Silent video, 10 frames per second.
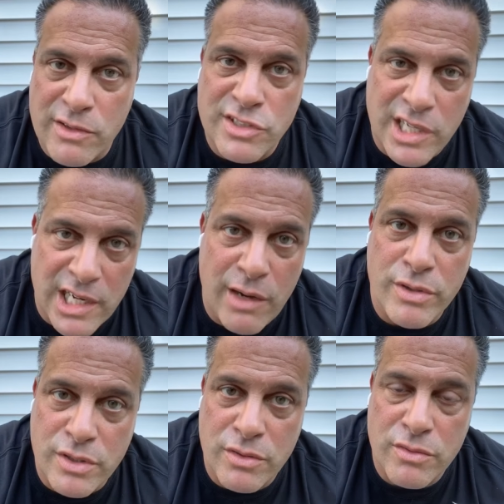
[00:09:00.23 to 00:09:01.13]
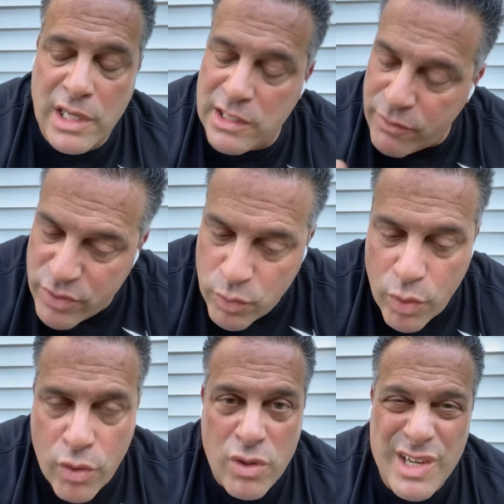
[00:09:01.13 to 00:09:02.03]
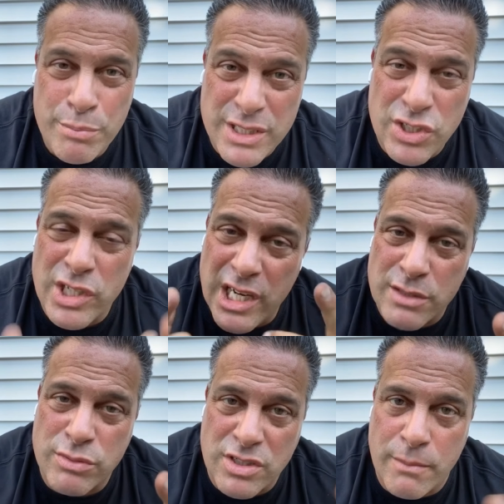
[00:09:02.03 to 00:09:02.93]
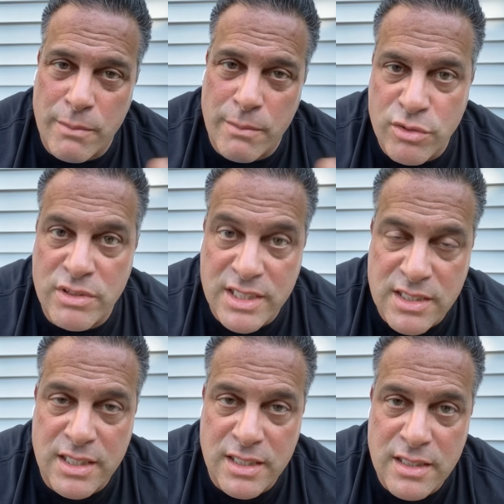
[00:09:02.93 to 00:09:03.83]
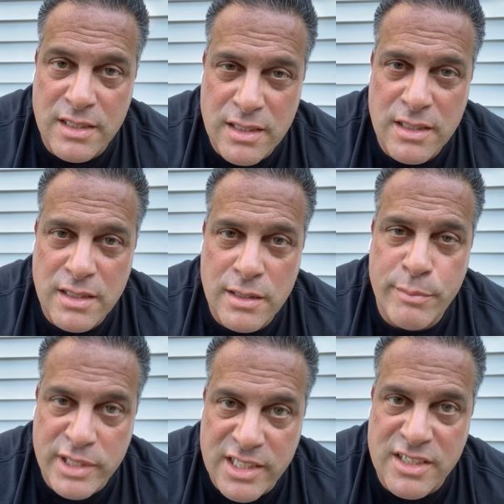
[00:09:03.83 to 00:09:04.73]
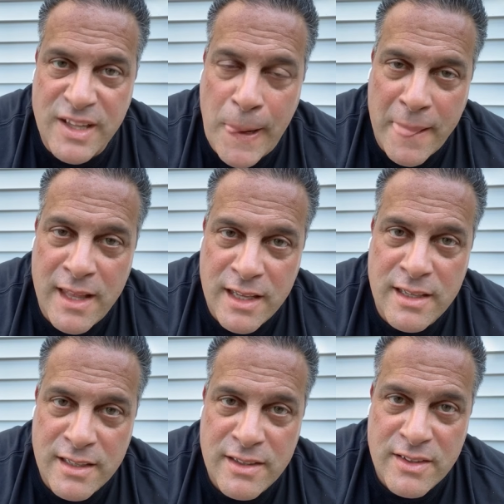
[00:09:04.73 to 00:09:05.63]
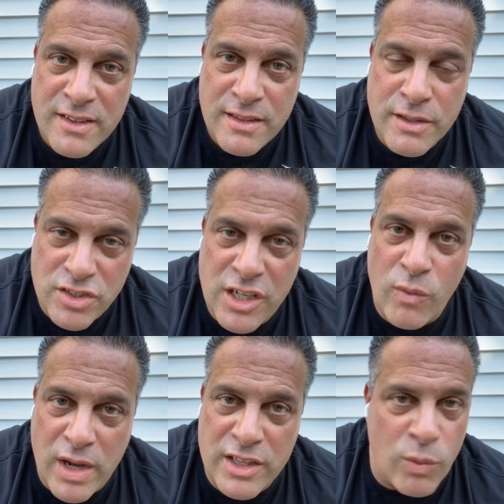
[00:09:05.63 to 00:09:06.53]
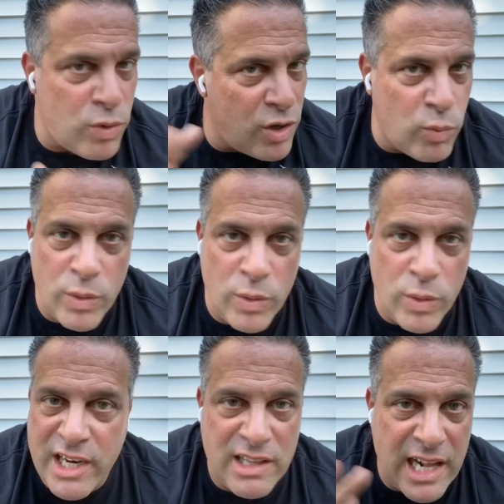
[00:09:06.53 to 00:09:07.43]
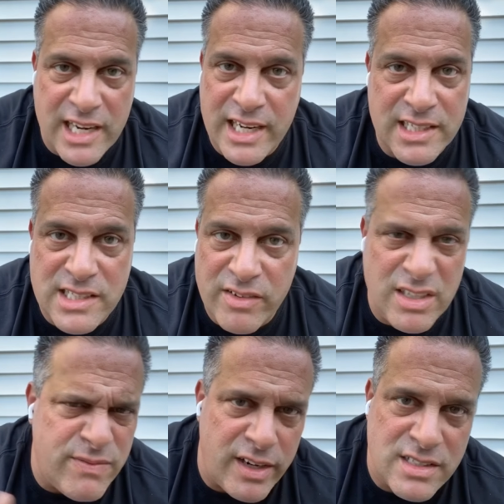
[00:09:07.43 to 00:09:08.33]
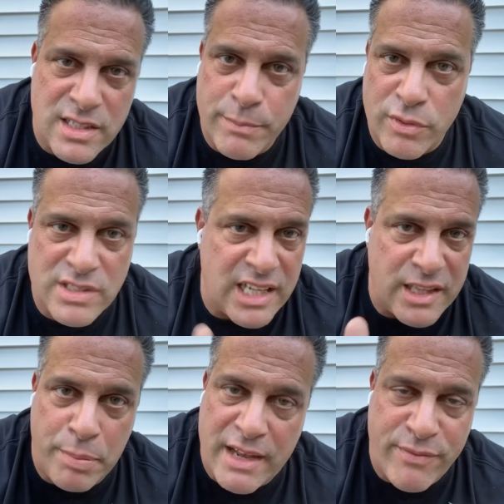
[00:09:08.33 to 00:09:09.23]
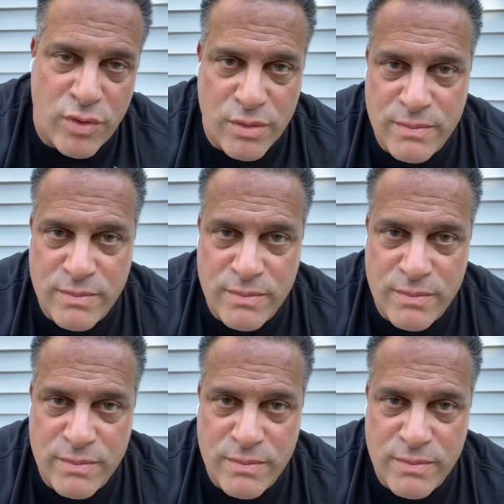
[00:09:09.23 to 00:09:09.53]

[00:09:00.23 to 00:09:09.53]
and share that with you. I love you all. Please share this with somebody who needs it. Please. Because you know what? The world, we, we hear a lot of negativity. It's very simple. It's not the platform.